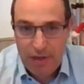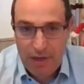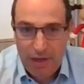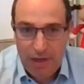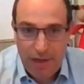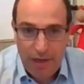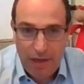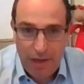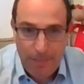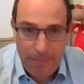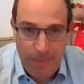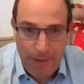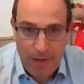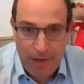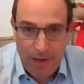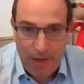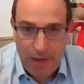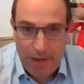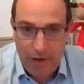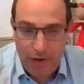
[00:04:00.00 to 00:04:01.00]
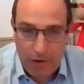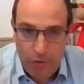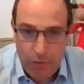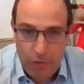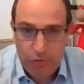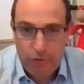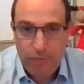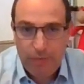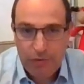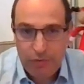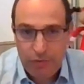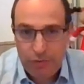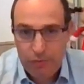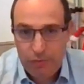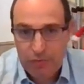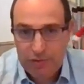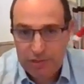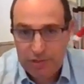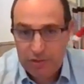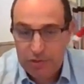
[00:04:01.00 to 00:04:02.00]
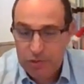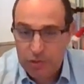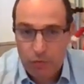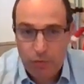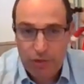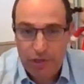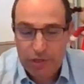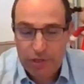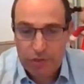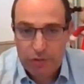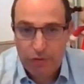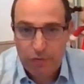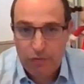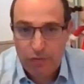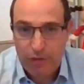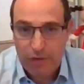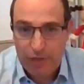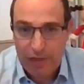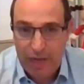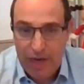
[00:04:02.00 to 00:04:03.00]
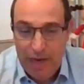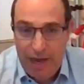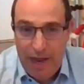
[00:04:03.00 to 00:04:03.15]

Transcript: uh, uh, recruitment rules, so on and so forth.